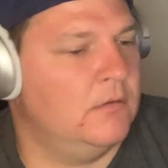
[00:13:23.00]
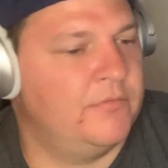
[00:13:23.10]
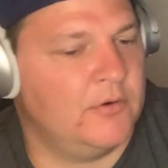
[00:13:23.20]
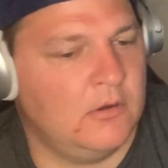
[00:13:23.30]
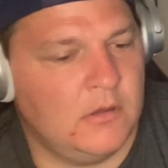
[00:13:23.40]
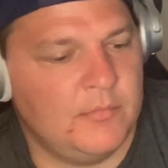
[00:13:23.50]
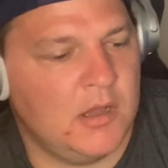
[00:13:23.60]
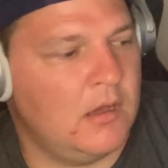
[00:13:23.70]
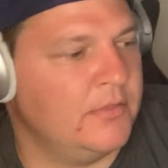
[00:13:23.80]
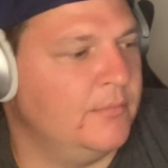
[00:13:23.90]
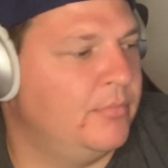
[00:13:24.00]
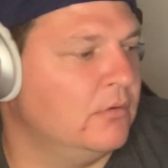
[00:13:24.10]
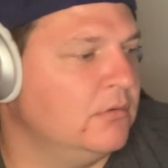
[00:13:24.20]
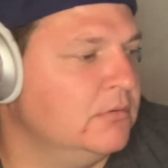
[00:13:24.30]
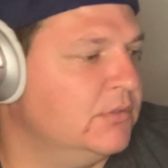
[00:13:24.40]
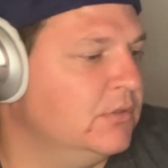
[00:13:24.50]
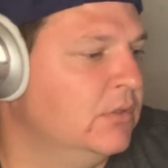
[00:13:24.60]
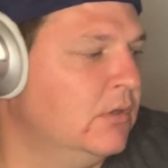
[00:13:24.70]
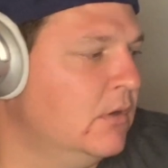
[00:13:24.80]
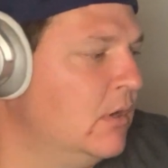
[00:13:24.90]
For all my other bulls,
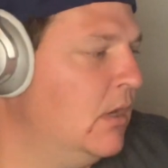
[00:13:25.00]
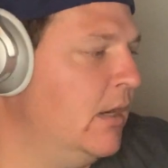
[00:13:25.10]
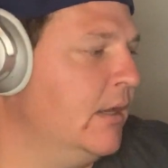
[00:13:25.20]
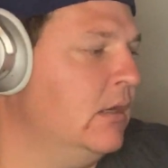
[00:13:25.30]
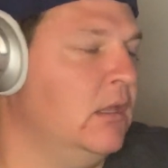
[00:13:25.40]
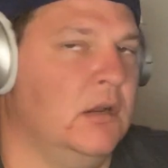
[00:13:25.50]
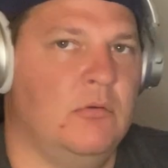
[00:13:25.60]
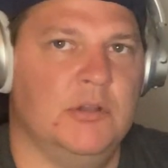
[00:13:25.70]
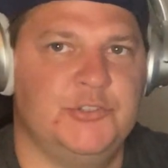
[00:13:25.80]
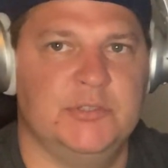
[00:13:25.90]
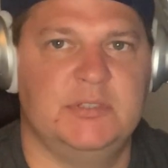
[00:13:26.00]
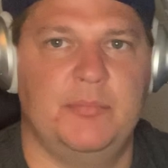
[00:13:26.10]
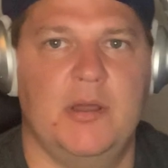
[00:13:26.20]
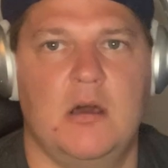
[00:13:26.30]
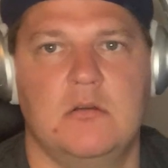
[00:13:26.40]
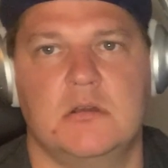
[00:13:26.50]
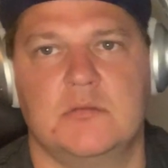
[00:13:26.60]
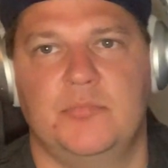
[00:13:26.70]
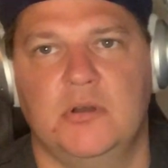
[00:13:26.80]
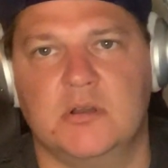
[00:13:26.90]
I get a lot of questions about
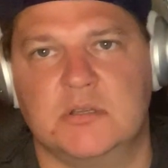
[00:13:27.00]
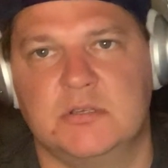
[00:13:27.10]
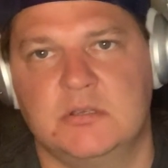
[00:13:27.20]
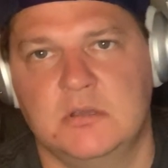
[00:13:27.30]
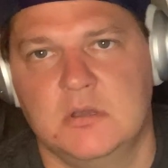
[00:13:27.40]
books.